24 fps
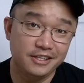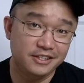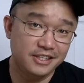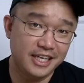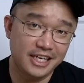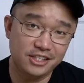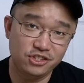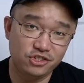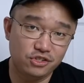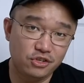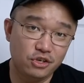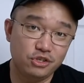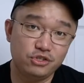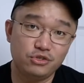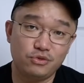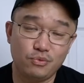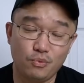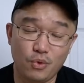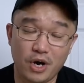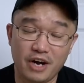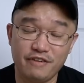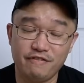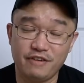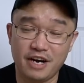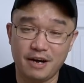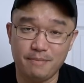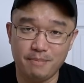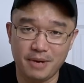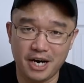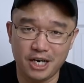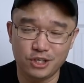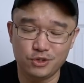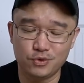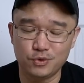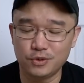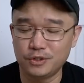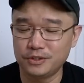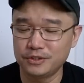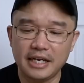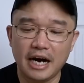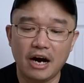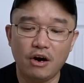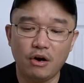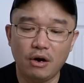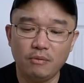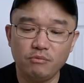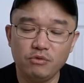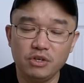That's just the Wi-Fi module.
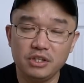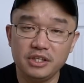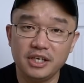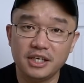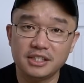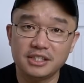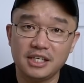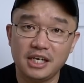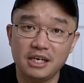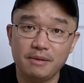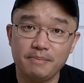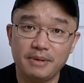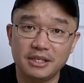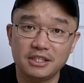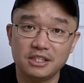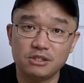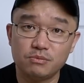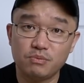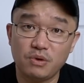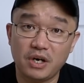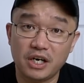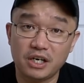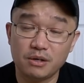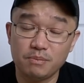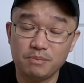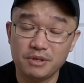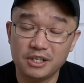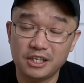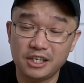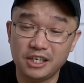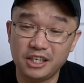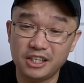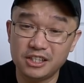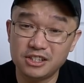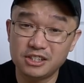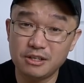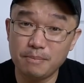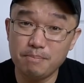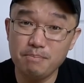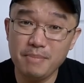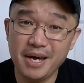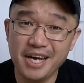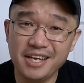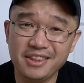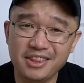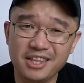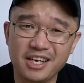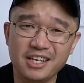Now I'm really excited about this product because the
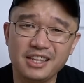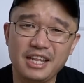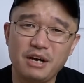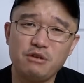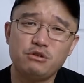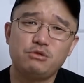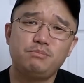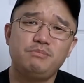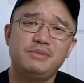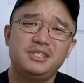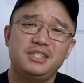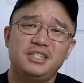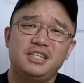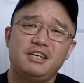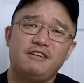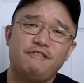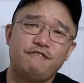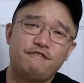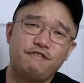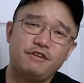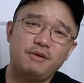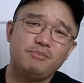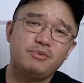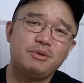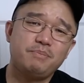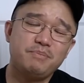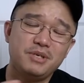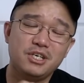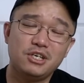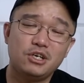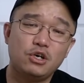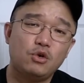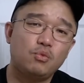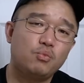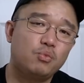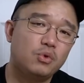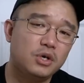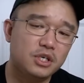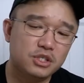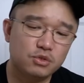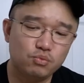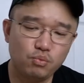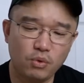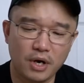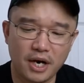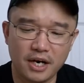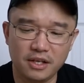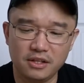main thing that was missing from the Pico
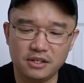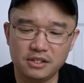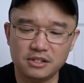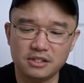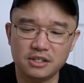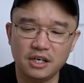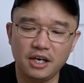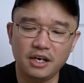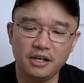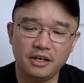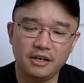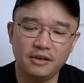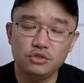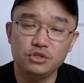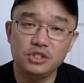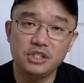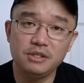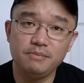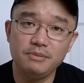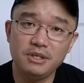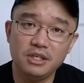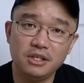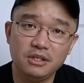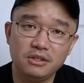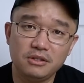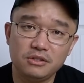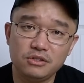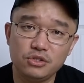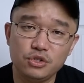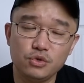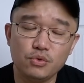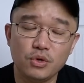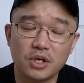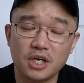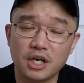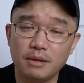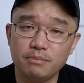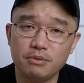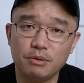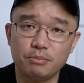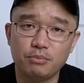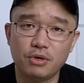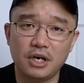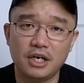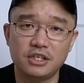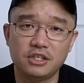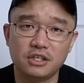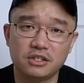was wireless. You see me do a couple
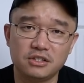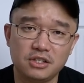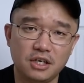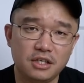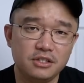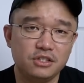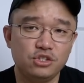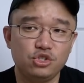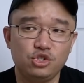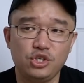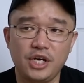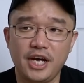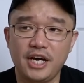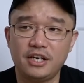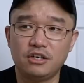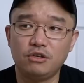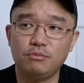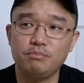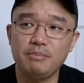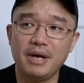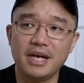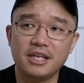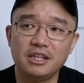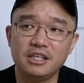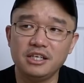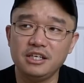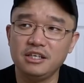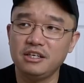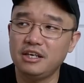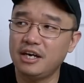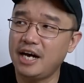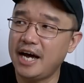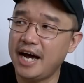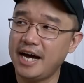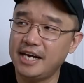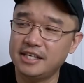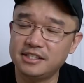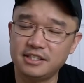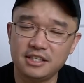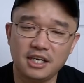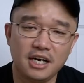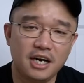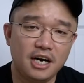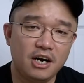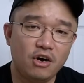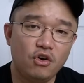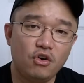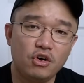of projects on this channel, mainly as
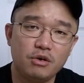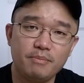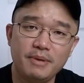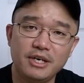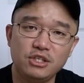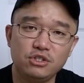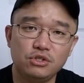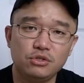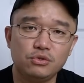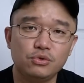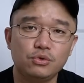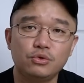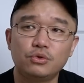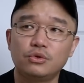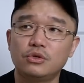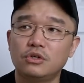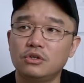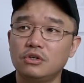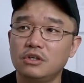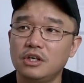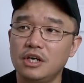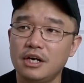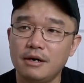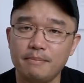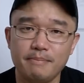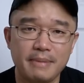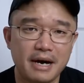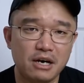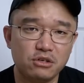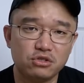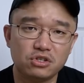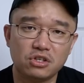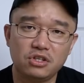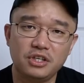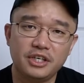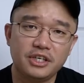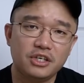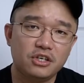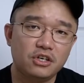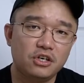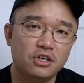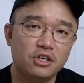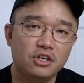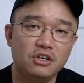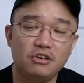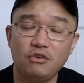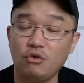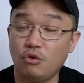an automation tool, mouse
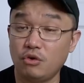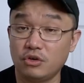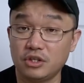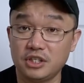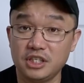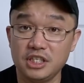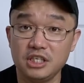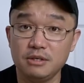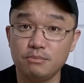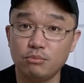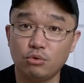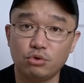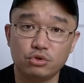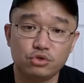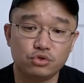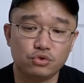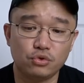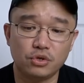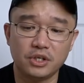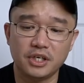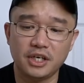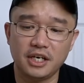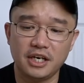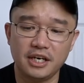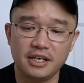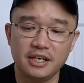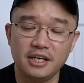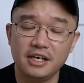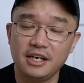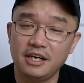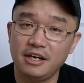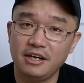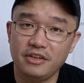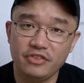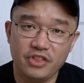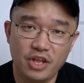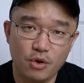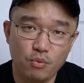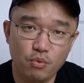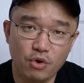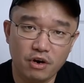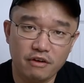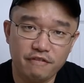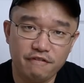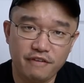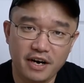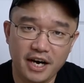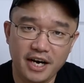clicker, or keyboard shortcut. They
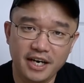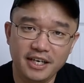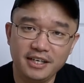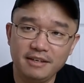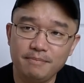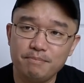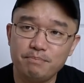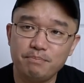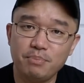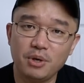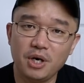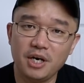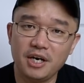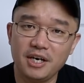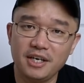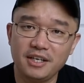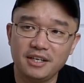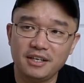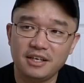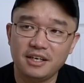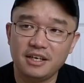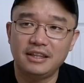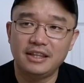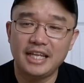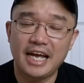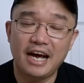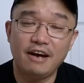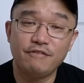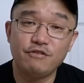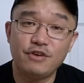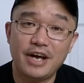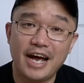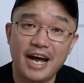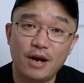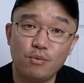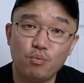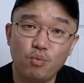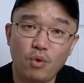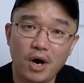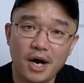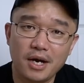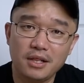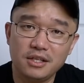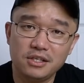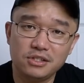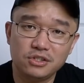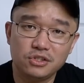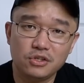work fine, but now if you add
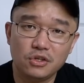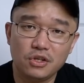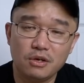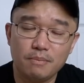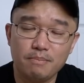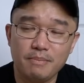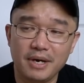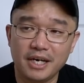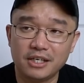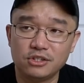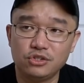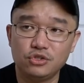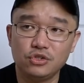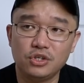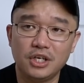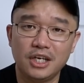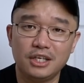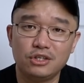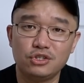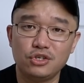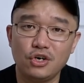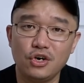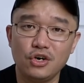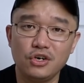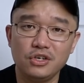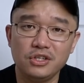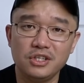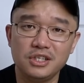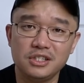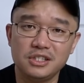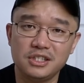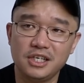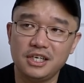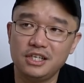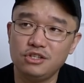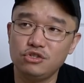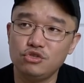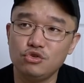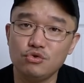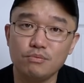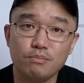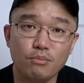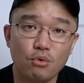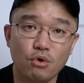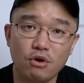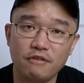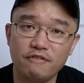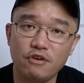wireless to the mix, you can turn this into
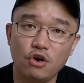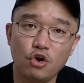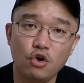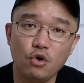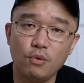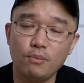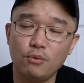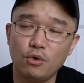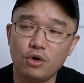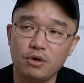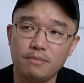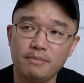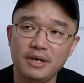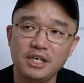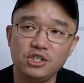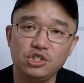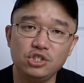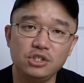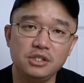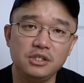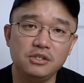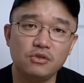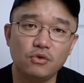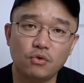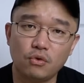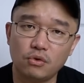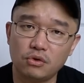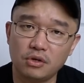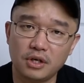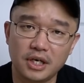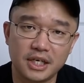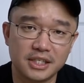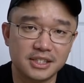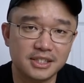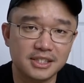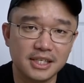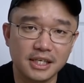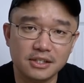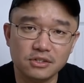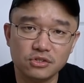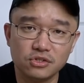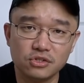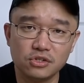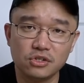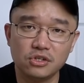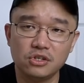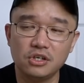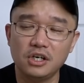more of a home automation or a
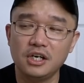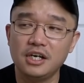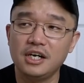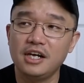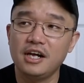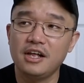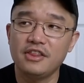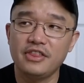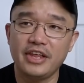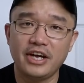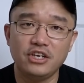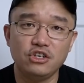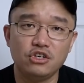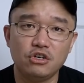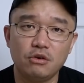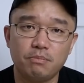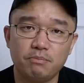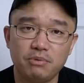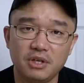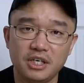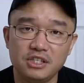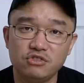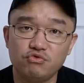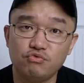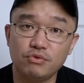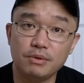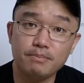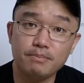sensor that you could place